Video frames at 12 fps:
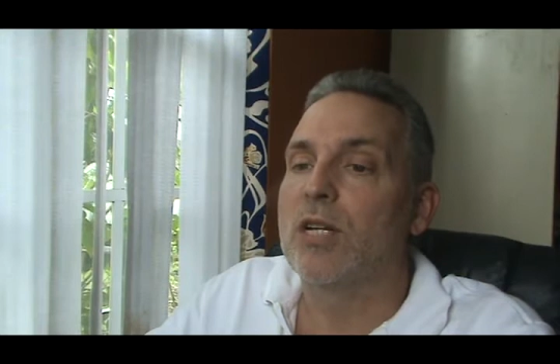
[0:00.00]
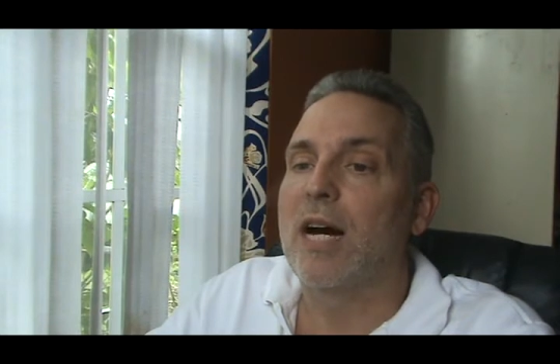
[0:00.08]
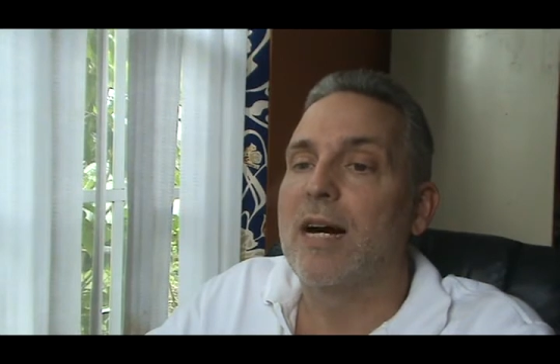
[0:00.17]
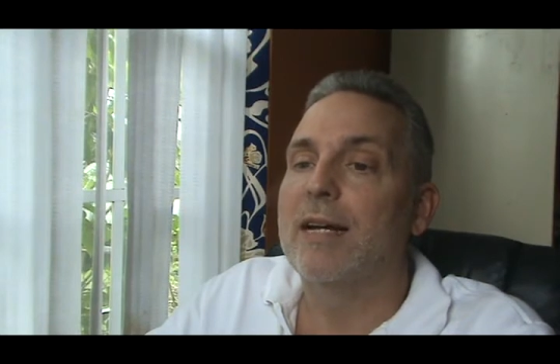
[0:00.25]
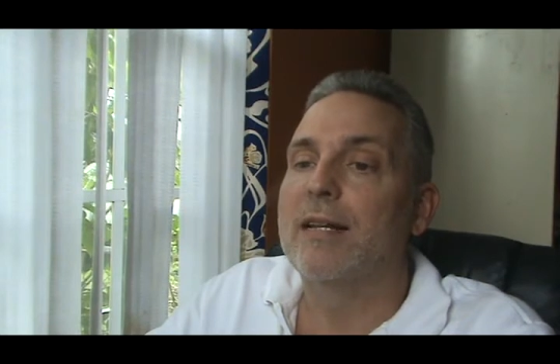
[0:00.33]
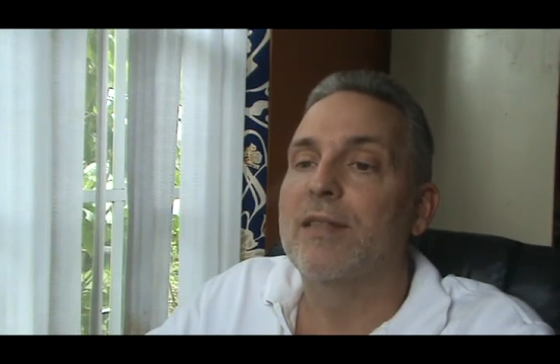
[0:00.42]

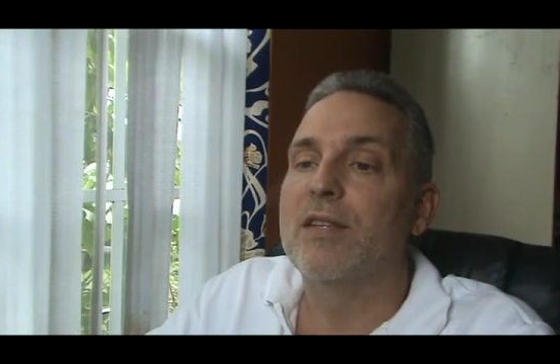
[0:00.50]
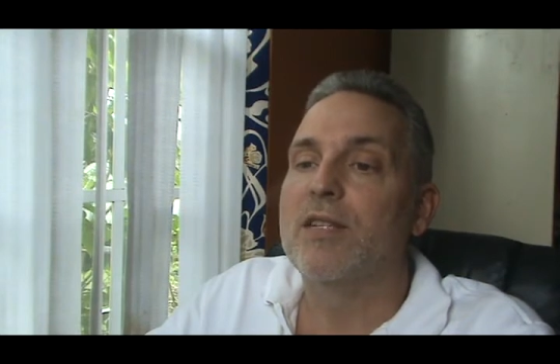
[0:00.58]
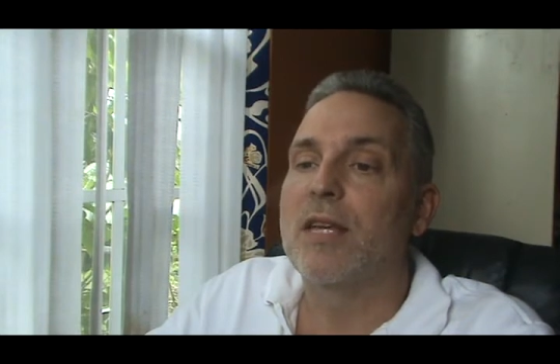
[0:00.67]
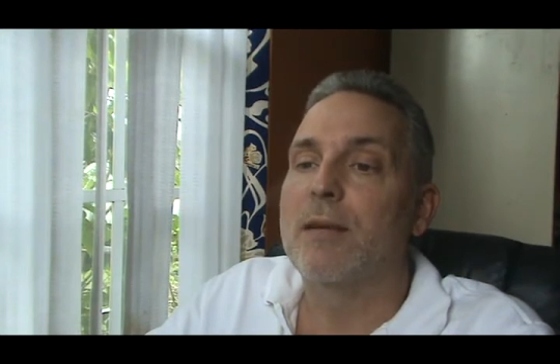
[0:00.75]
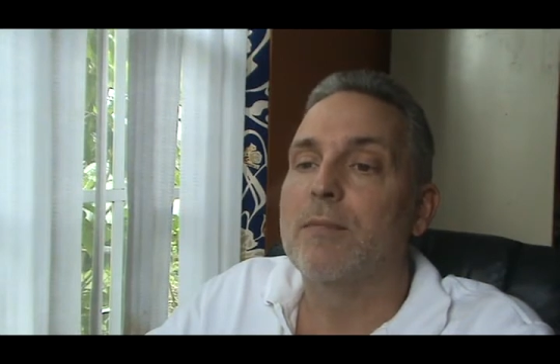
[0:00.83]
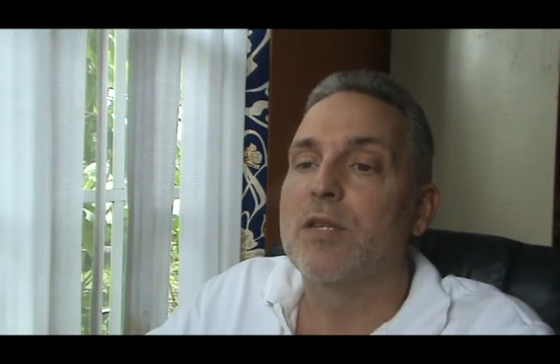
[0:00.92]
God, in the
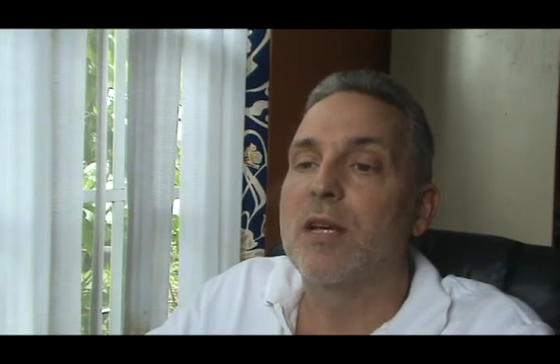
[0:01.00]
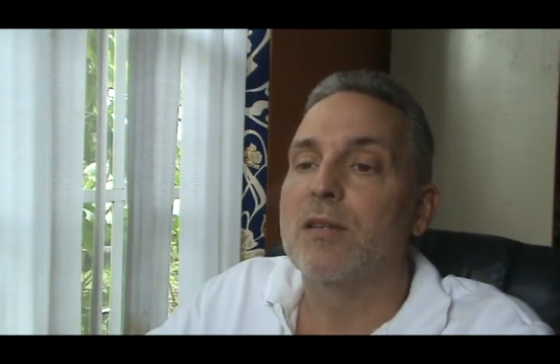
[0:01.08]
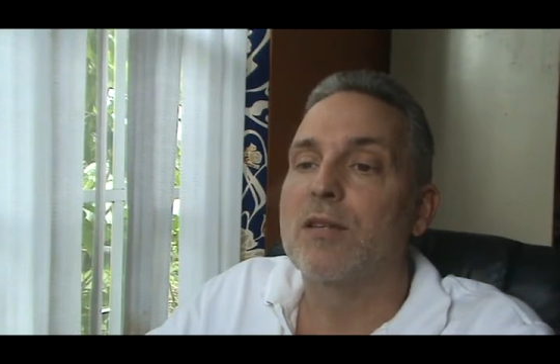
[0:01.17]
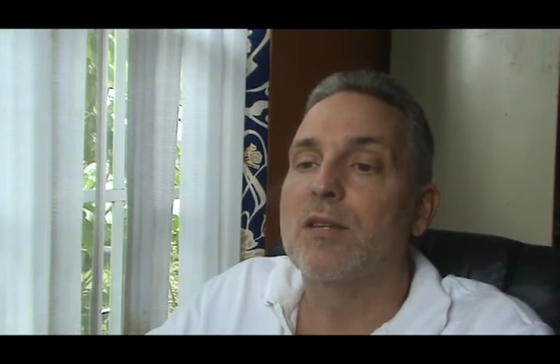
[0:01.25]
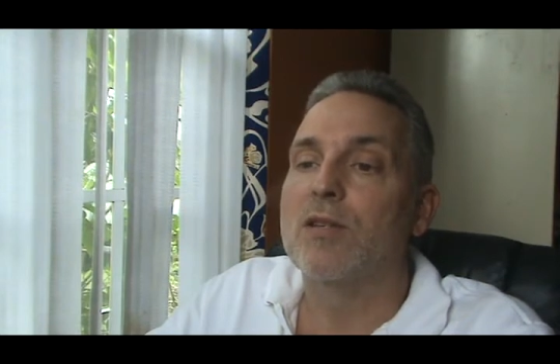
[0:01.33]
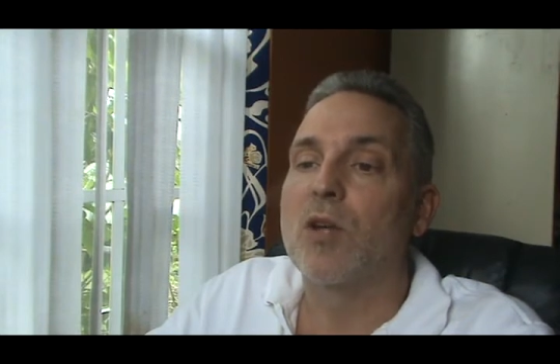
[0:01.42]
same
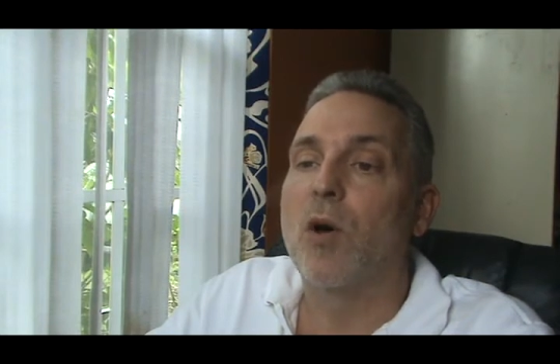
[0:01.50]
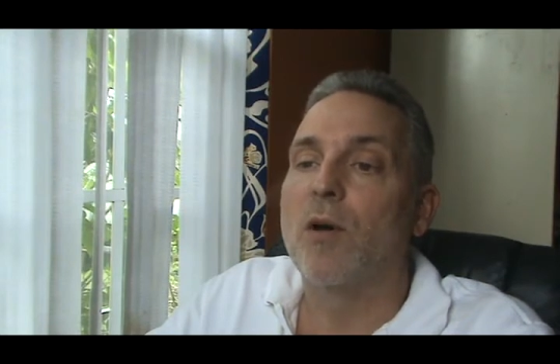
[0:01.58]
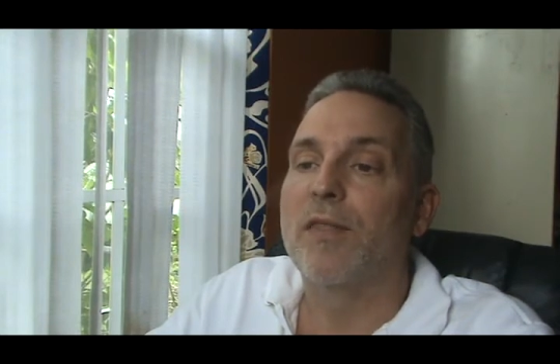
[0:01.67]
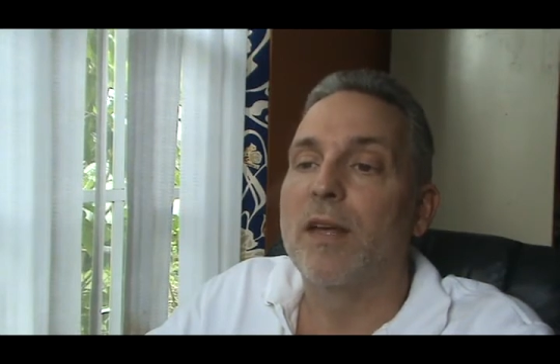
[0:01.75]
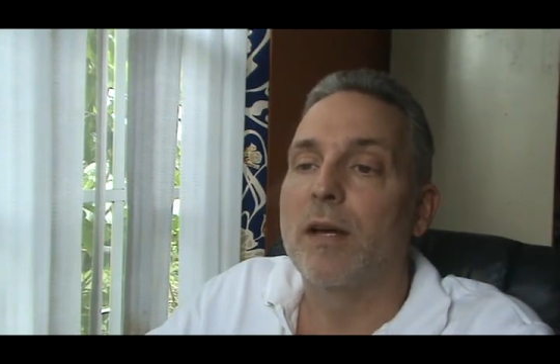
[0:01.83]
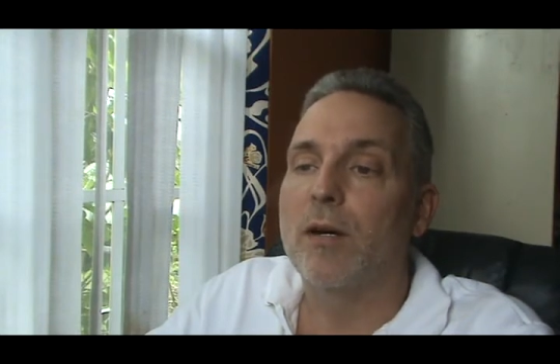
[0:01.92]
sense as
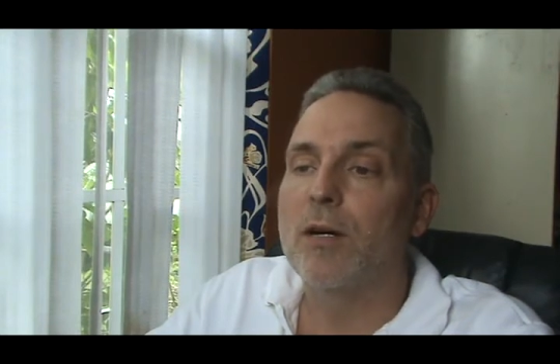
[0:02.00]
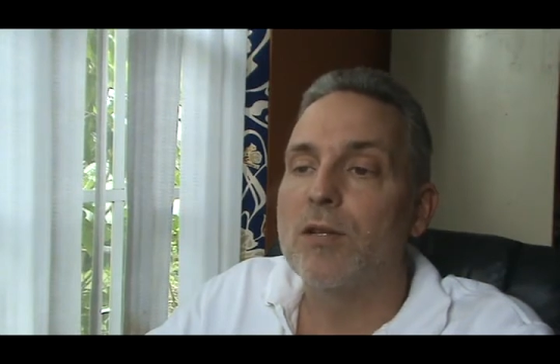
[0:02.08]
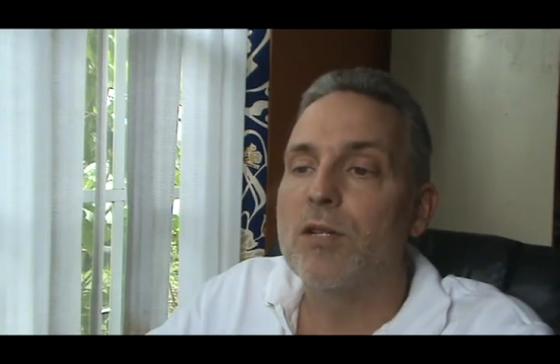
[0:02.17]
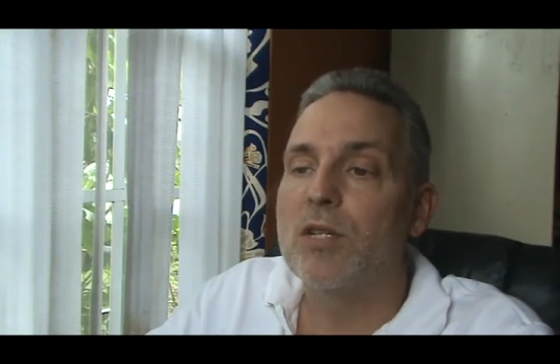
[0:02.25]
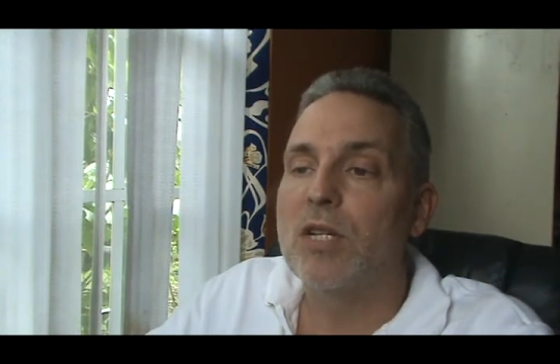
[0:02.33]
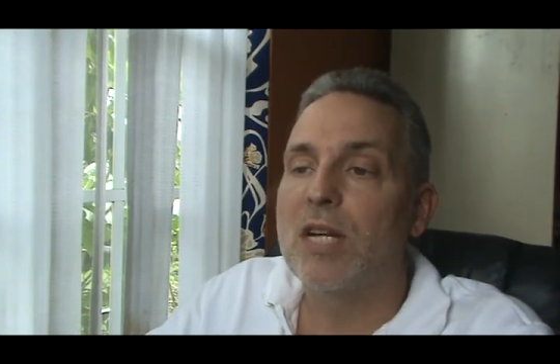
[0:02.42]
a
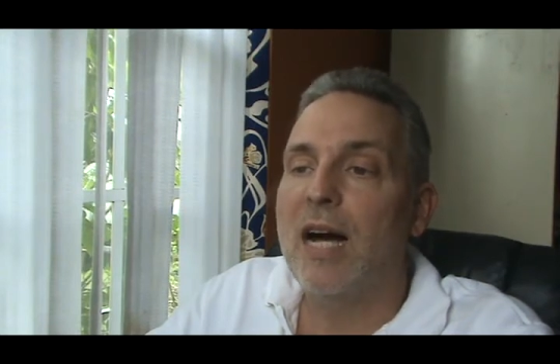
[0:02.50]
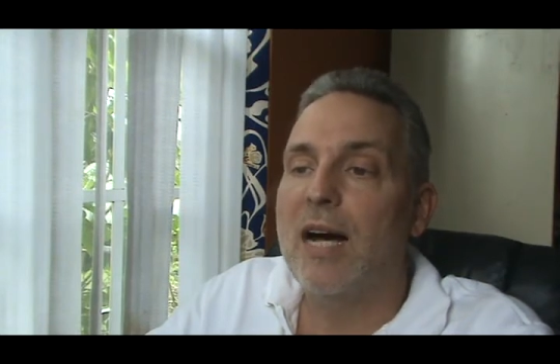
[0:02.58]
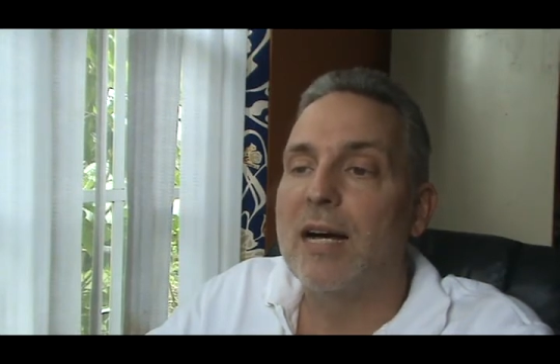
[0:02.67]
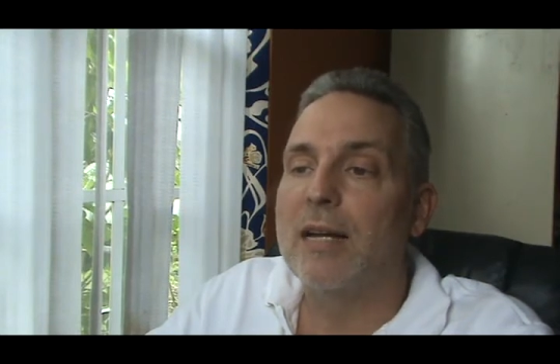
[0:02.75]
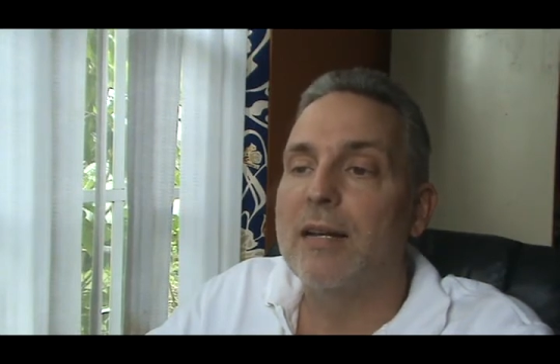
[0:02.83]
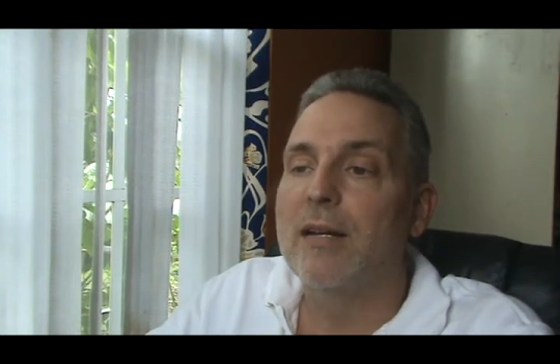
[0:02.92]
theos,
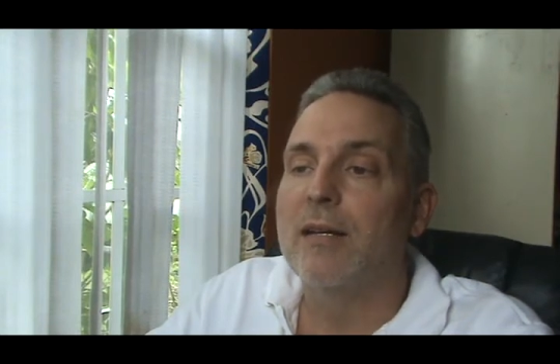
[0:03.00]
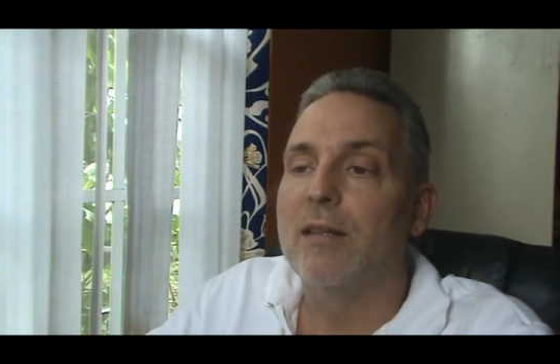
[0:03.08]
God,